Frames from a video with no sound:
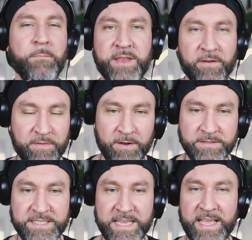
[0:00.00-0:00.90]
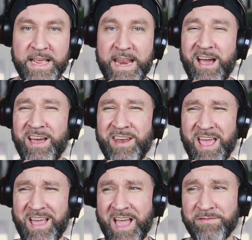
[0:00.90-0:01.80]
definitely not seeking it out. And
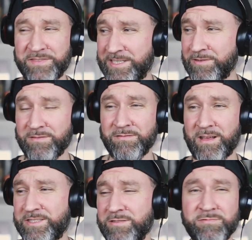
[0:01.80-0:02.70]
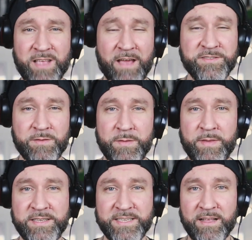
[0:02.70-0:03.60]
I still have some in
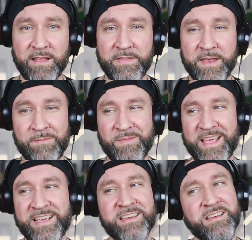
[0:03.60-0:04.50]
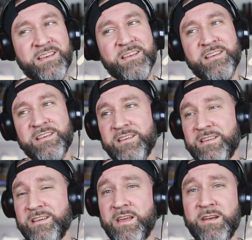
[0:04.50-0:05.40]
my cellar that I'm like,
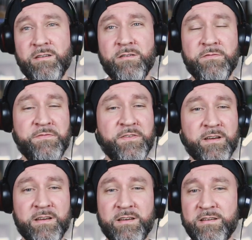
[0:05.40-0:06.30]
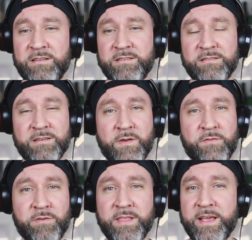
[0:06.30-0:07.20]
I don't know if I'm ever
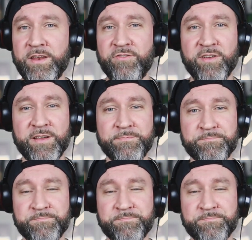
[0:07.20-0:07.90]
really gonna drink them.